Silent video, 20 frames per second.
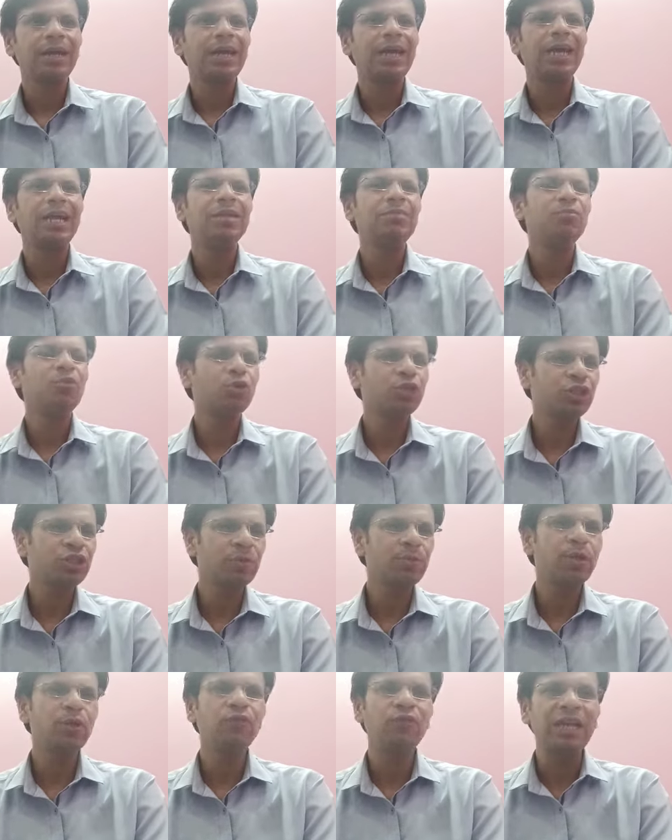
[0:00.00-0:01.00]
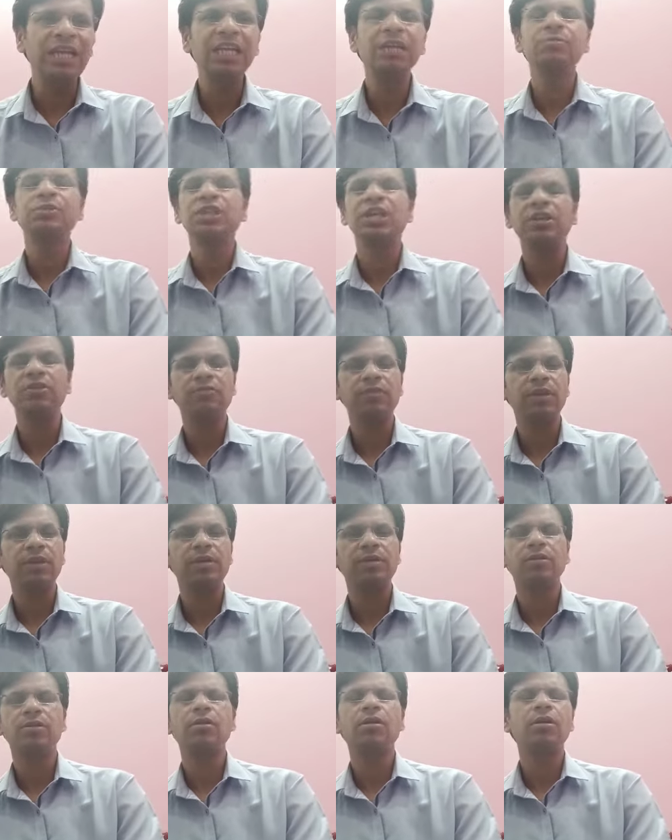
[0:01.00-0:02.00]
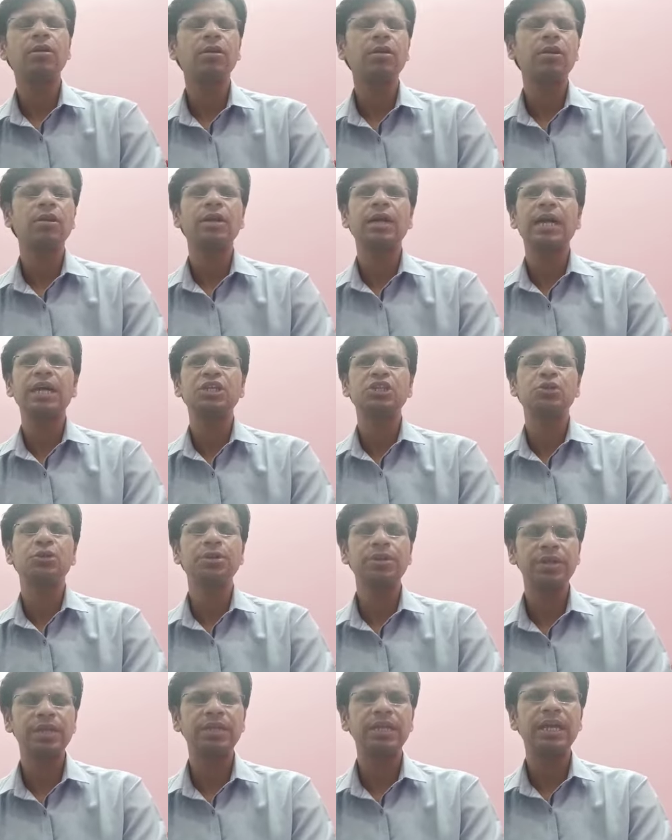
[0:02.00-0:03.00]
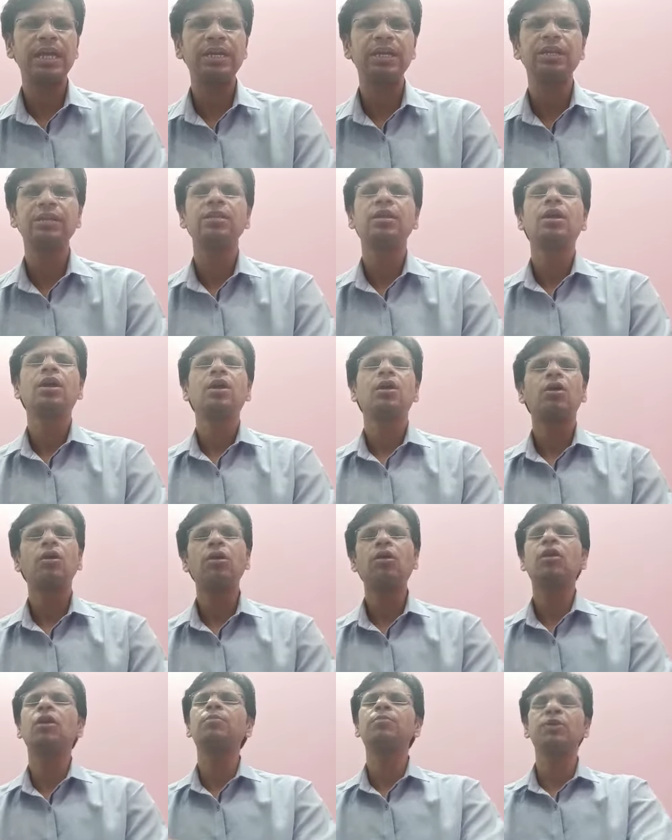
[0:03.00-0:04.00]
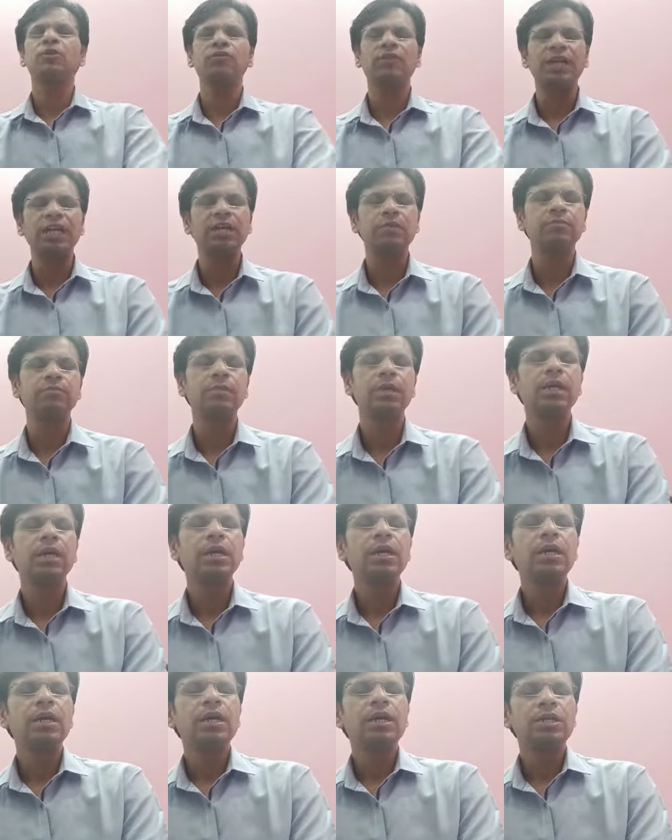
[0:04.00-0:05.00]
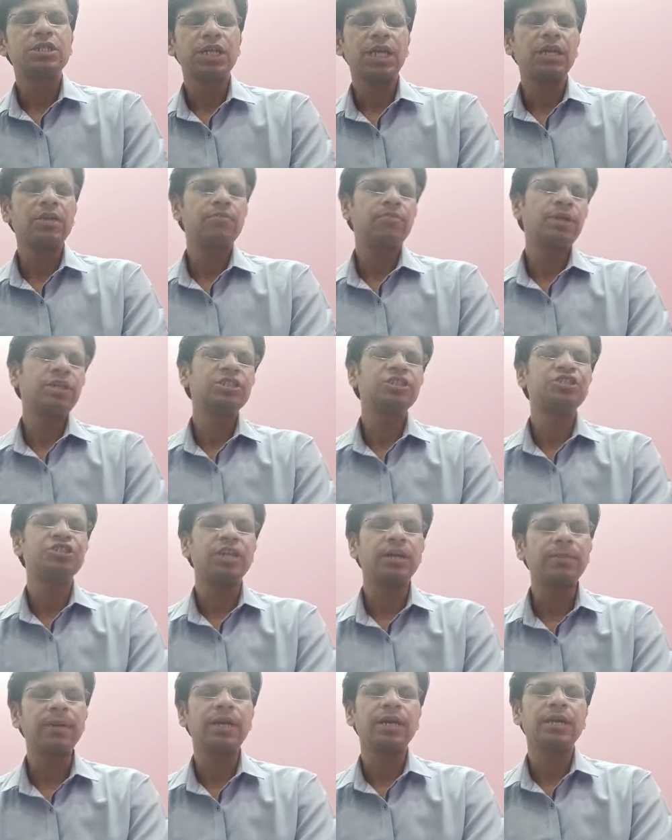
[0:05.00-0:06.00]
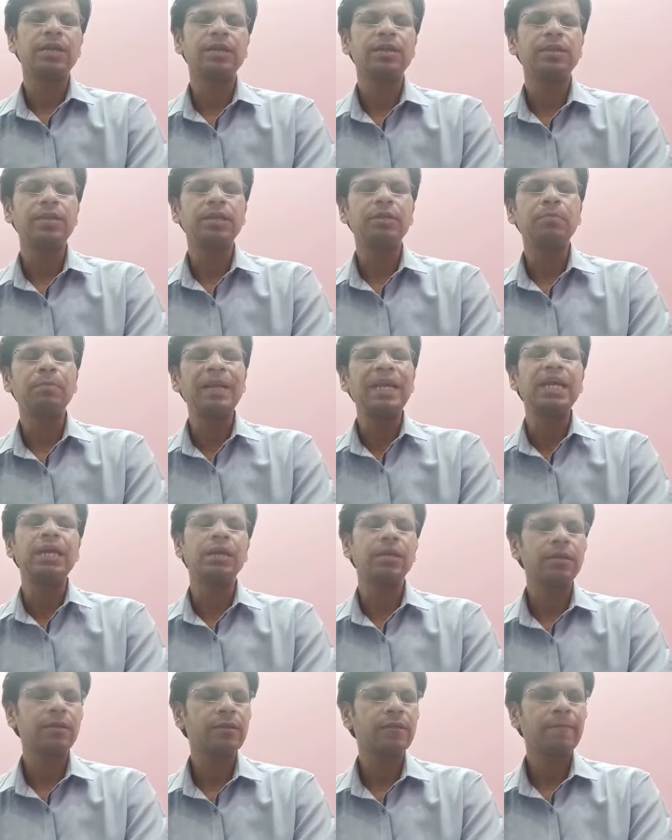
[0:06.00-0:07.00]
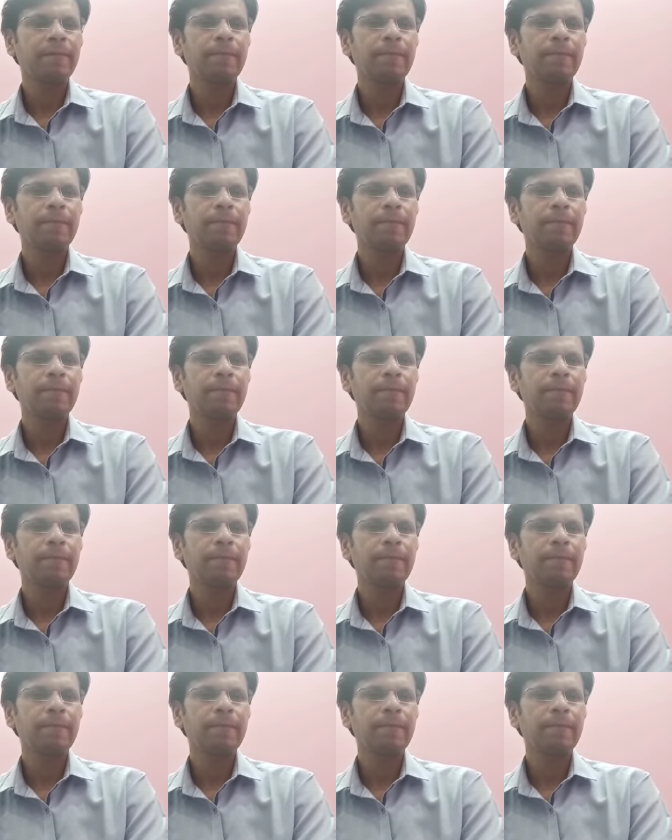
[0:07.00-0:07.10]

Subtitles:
and in most of the William Shakespeare, or I should say that in all of the William Shakespeare's dramas, in plays,